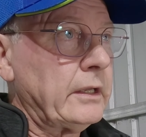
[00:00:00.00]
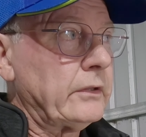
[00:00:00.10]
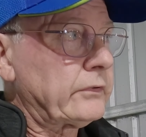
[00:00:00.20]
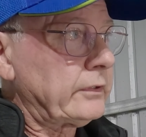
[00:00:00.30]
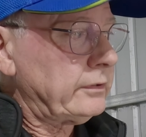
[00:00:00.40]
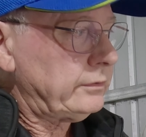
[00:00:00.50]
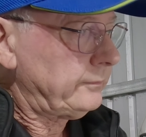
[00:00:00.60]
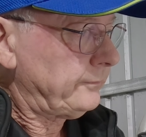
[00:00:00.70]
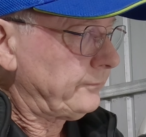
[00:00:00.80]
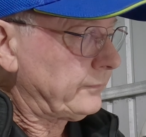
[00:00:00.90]
So
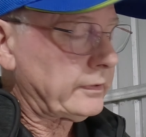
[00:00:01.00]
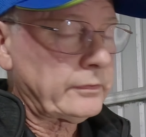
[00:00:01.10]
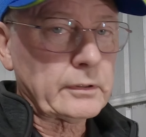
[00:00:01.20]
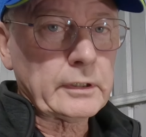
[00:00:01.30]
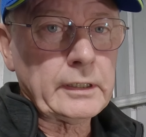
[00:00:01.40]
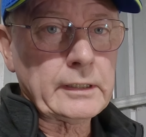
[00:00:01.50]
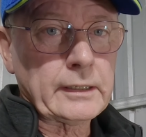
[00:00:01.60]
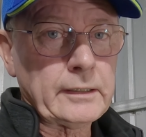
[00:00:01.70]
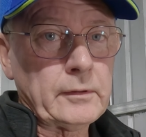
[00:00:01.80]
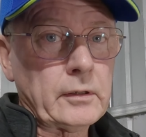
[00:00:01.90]
I thought,
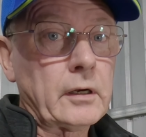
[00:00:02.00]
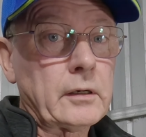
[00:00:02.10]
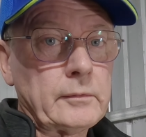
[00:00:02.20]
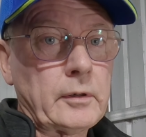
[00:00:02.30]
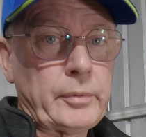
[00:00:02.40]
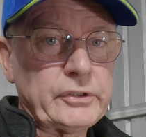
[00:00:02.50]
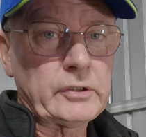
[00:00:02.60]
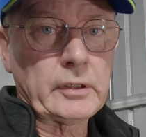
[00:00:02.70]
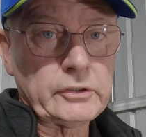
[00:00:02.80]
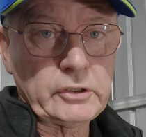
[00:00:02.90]
okay,
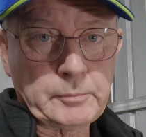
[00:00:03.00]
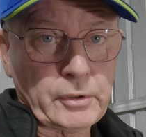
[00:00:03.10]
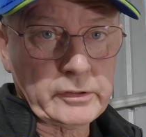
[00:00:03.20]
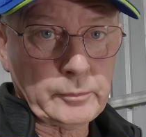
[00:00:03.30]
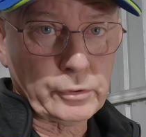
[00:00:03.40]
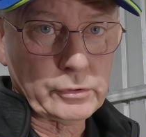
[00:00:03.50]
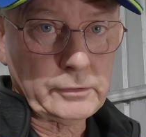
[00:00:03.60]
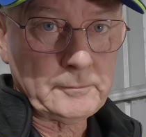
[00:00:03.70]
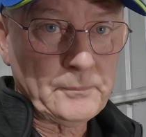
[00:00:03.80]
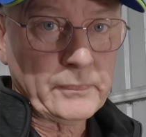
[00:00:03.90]
I'll just bite the
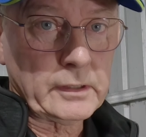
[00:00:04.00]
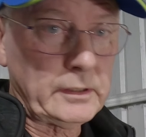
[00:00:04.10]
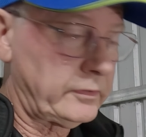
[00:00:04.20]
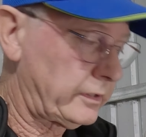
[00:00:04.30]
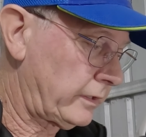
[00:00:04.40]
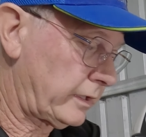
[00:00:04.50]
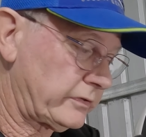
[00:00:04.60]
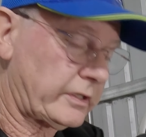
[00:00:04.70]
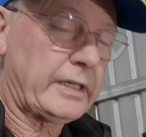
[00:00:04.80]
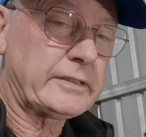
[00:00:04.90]
bullet. Even though they
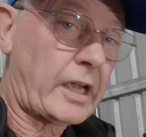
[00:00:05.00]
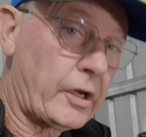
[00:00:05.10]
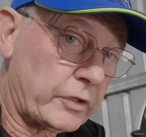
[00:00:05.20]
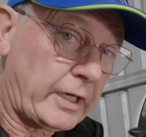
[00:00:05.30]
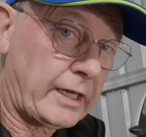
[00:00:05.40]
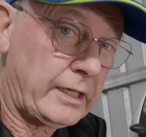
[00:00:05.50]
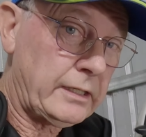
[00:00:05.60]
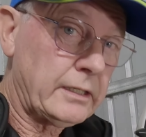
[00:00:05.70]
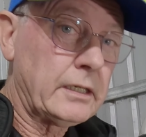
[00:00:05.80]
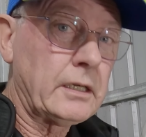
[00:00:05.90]
say it's okay,
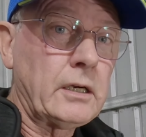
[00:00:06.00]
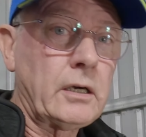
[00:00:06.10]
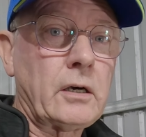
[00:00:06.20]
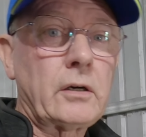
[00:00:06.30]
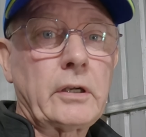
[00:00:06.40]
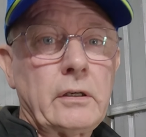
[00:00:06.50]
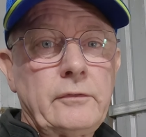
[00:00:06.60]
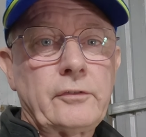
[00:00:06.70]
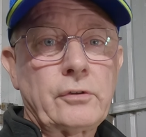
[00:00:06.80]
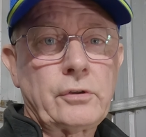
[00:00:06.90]
I'll go
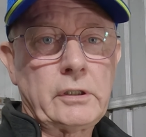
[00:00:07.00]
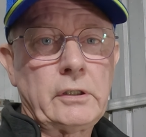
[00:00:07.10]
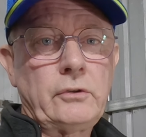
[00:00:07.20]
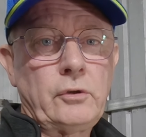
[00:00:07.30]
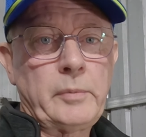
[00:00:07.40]
for a new